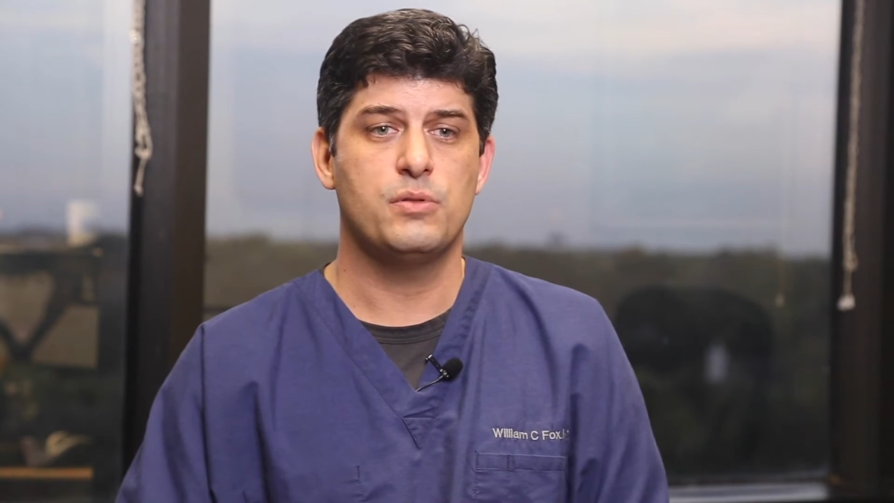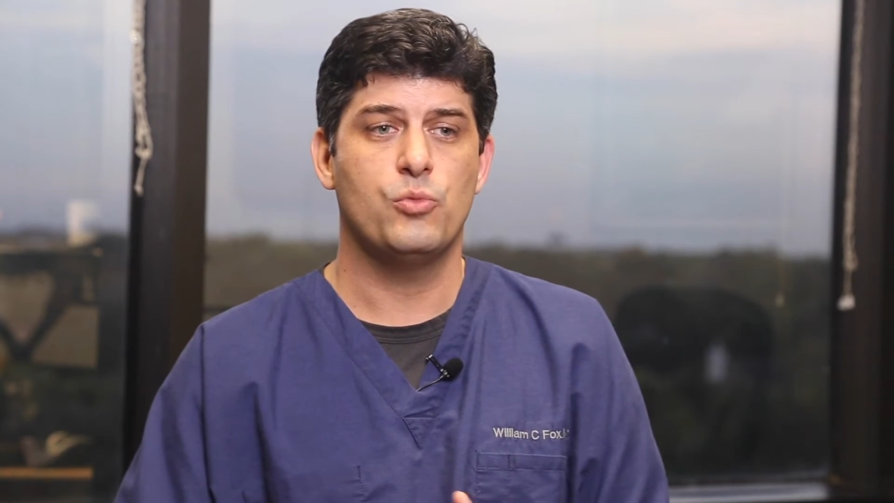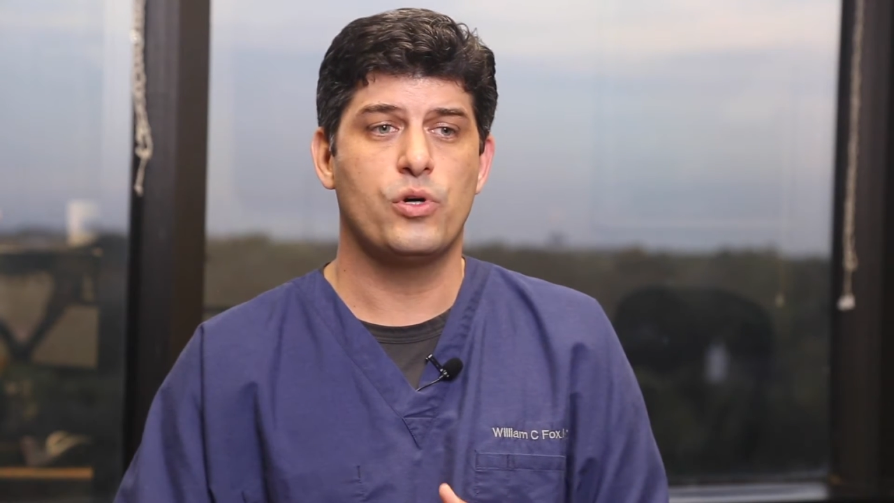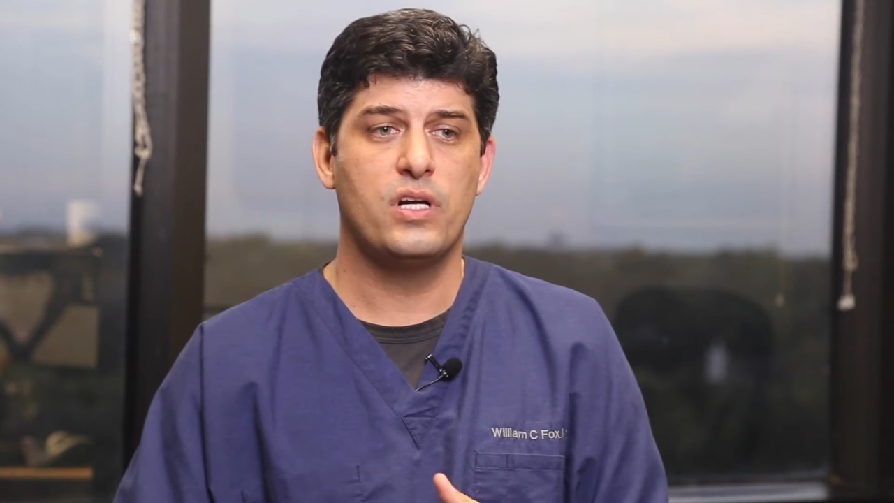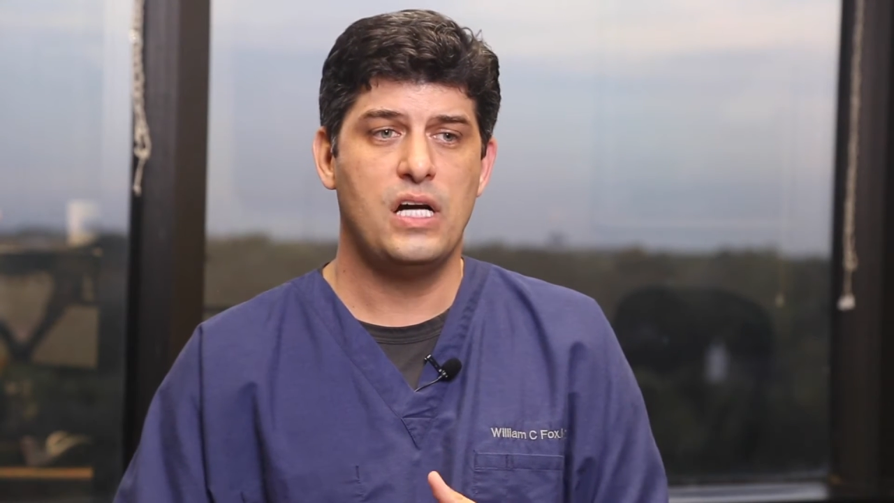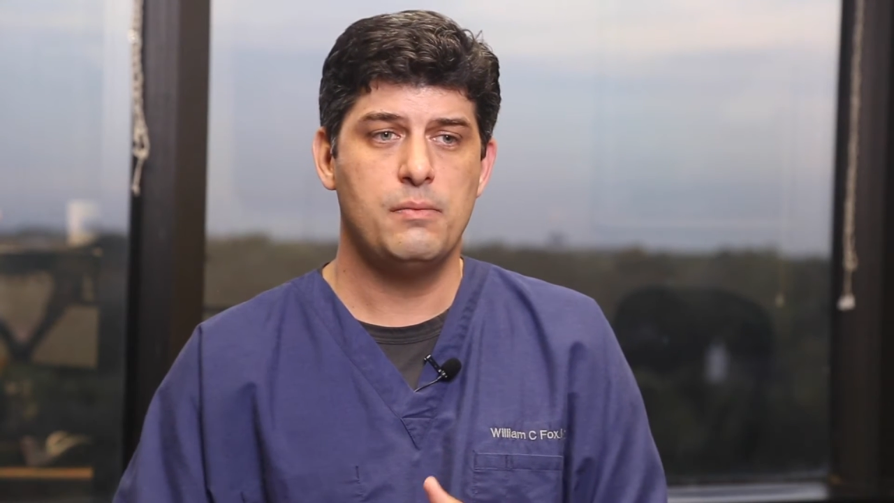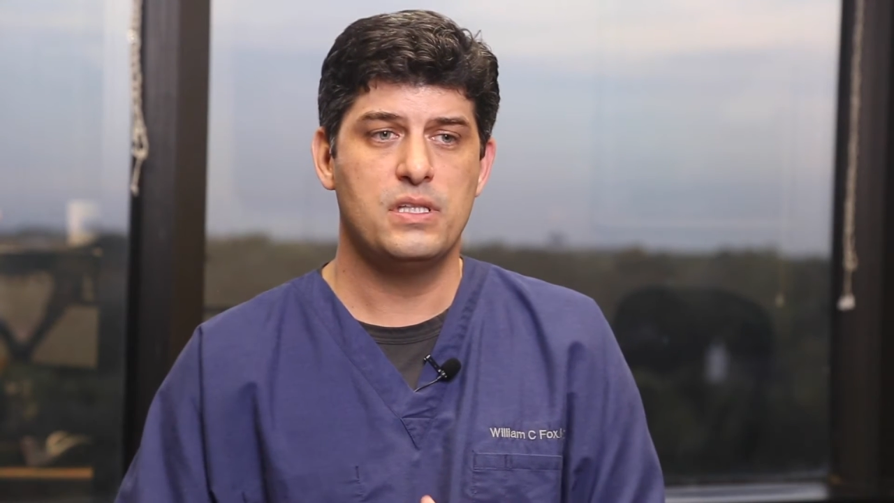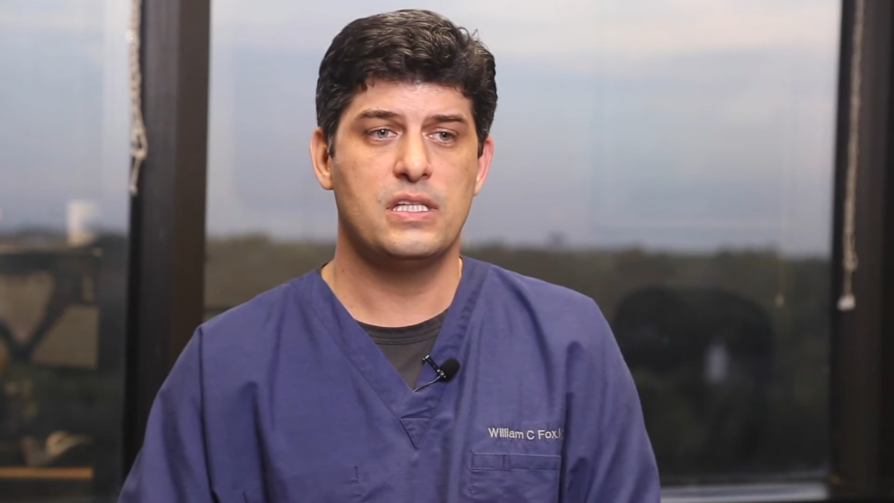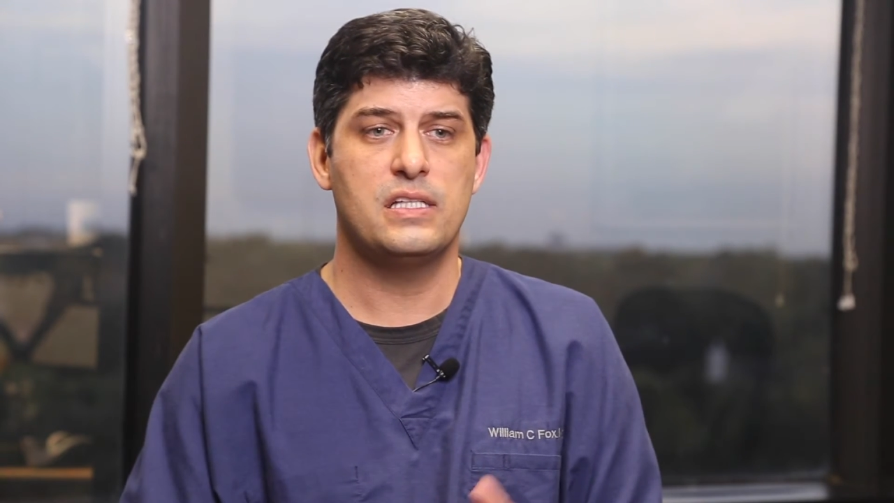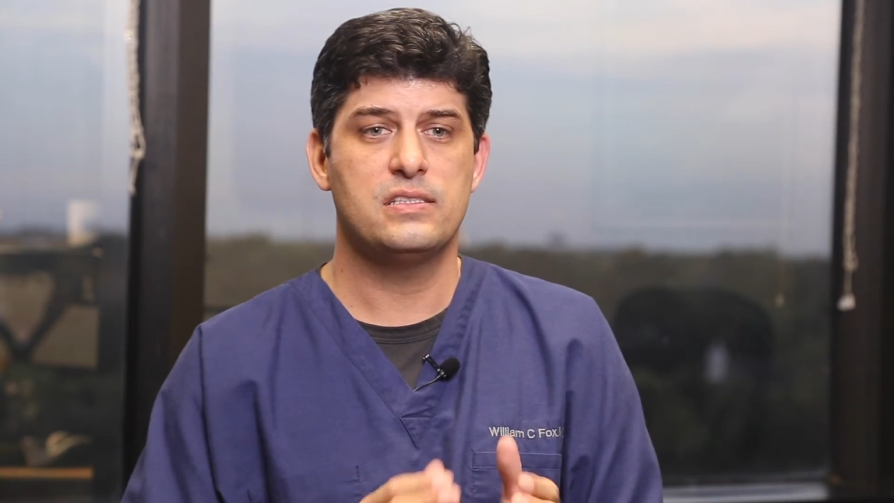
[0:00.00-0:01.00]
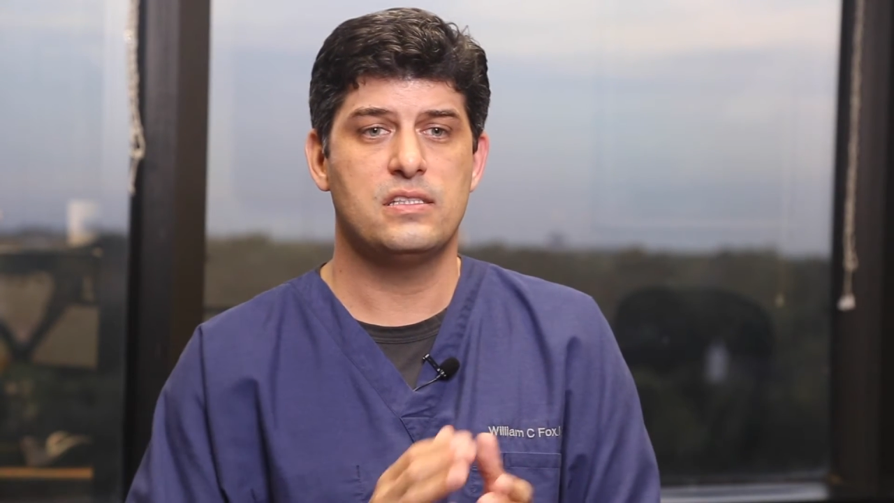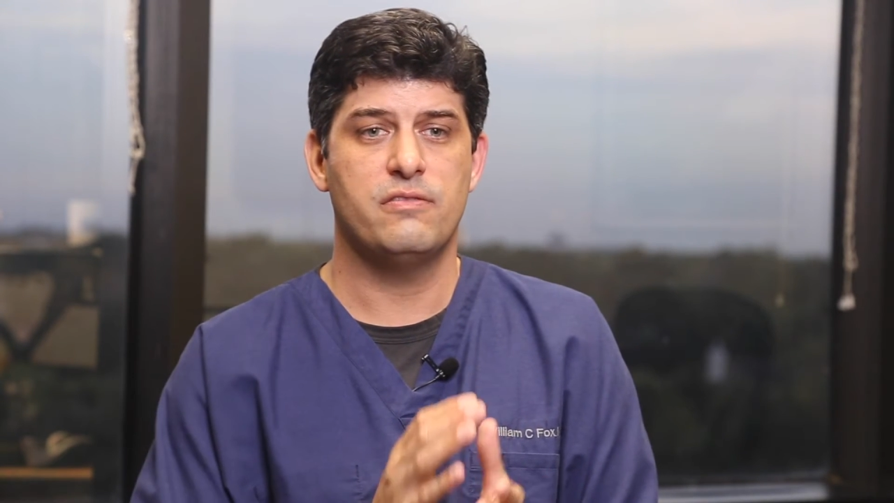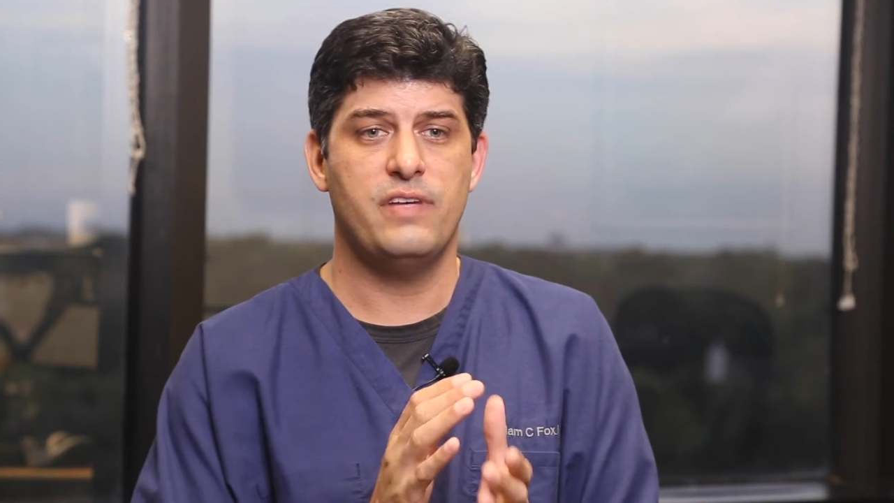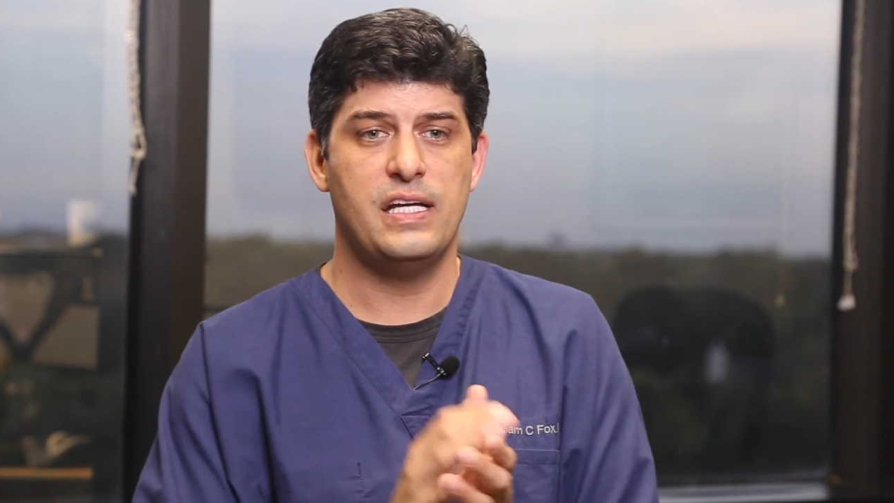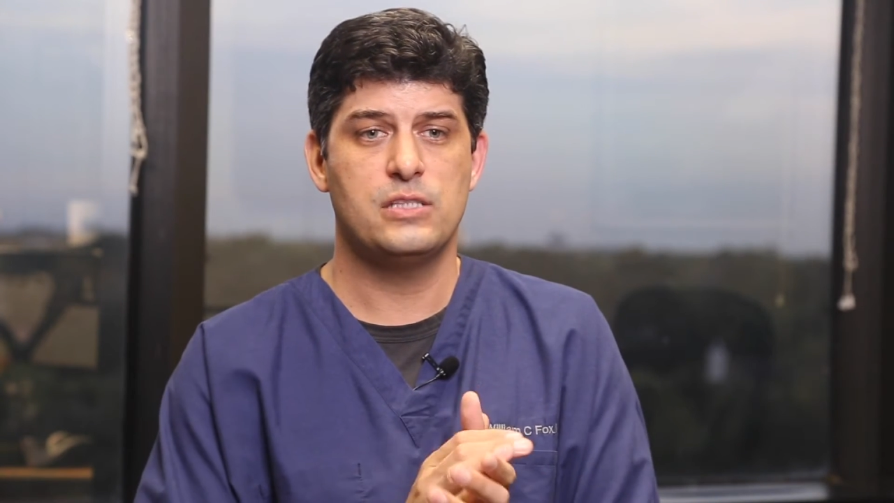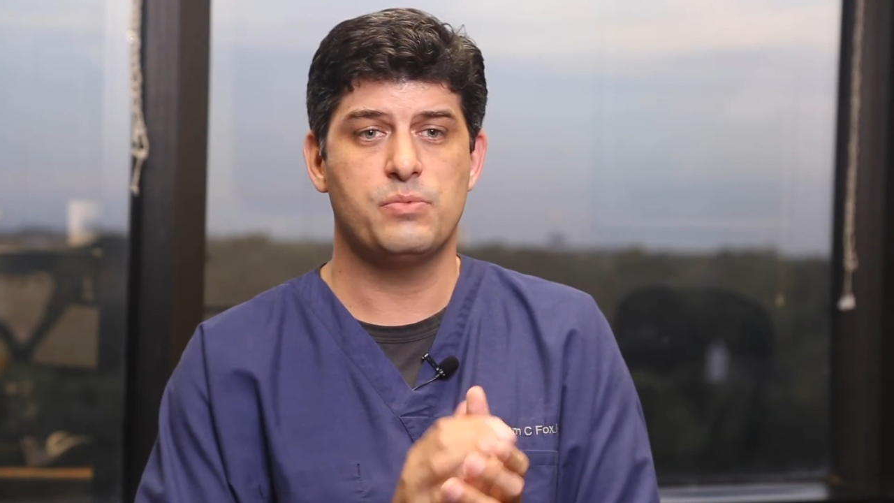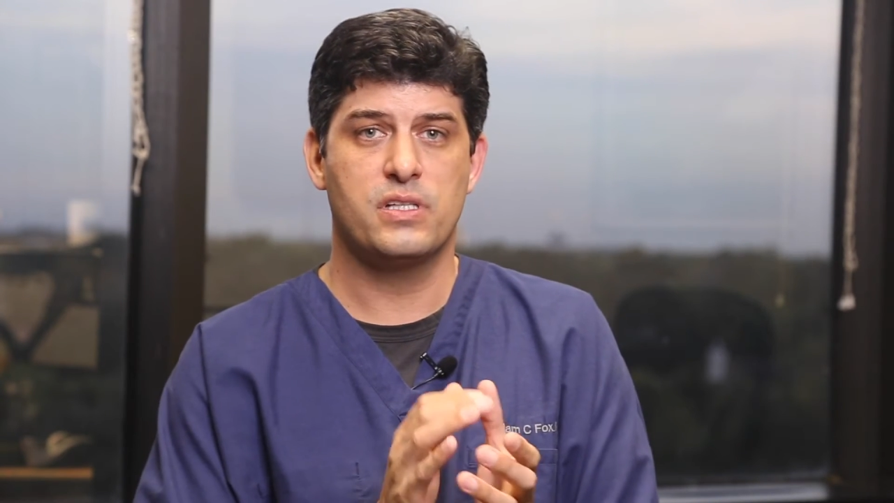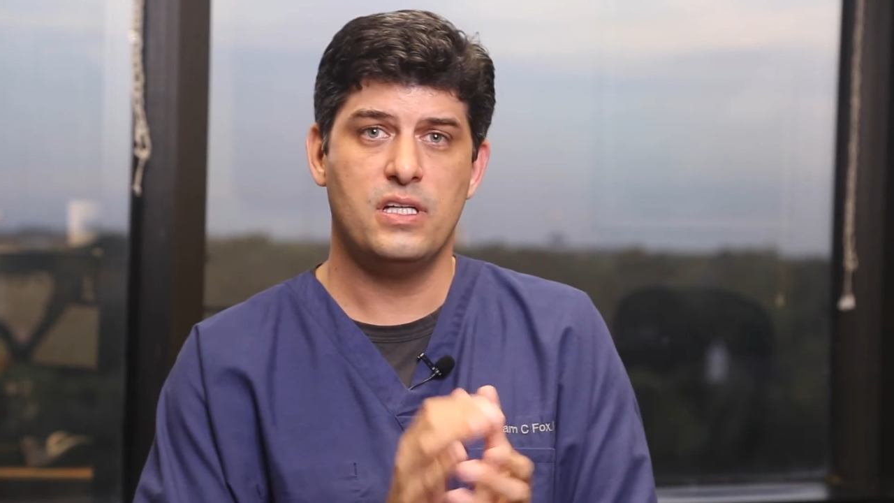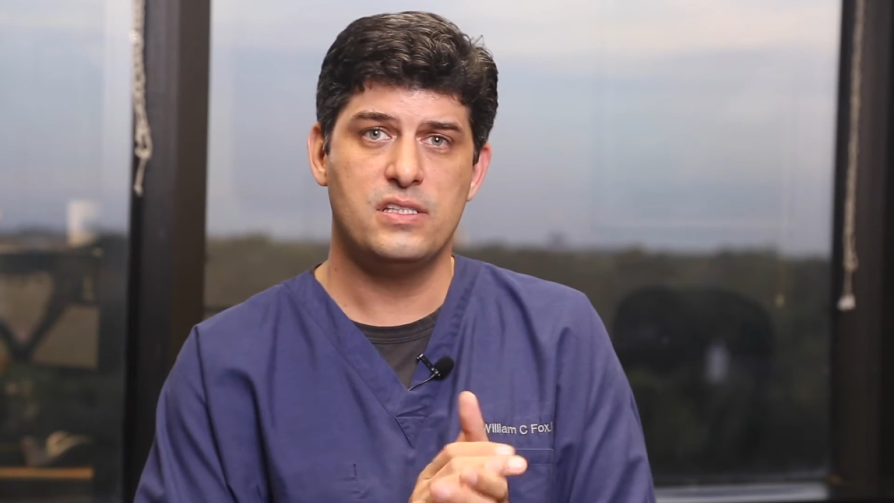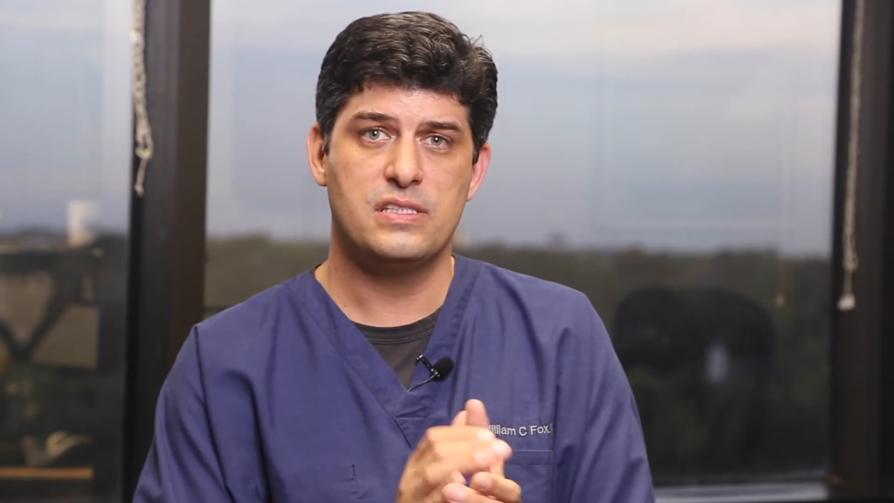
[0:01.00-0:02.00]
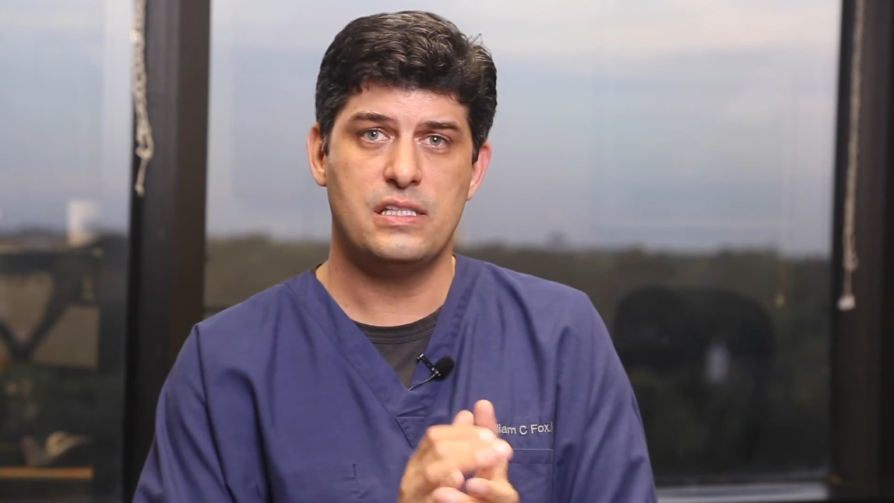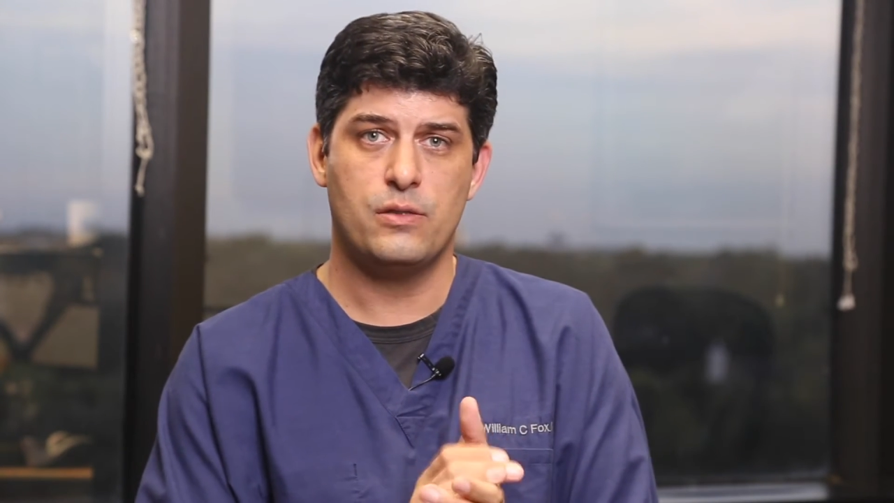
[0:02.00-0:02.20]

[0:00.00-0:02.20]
but more commonly is that the veins, because they